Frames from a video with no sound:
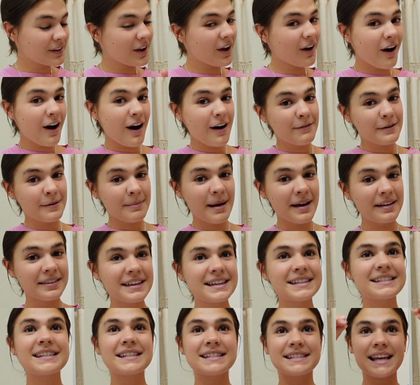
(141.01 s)
off about
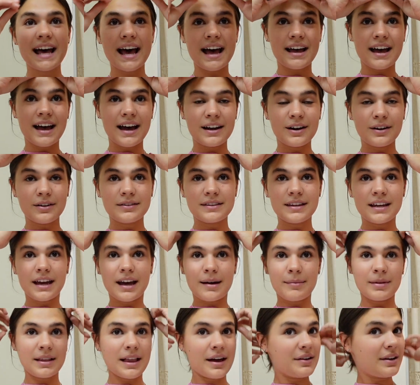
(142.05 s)
this is that I don't think
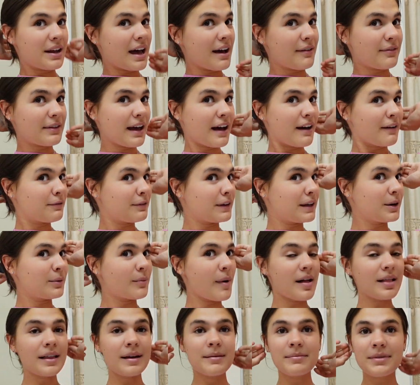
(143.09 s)
I'm allowed to have caffeine
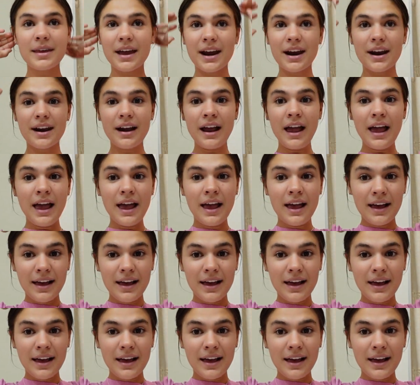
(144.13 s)
while I'm there.